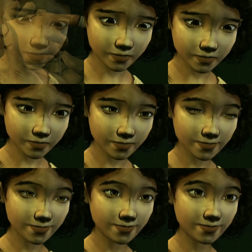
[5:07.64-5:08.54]

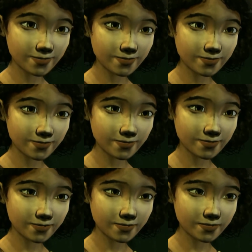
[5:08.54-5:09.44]

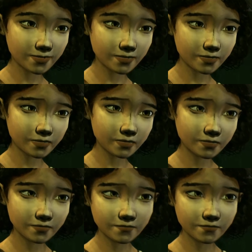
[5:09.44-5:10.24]
No one is speaking in this clip.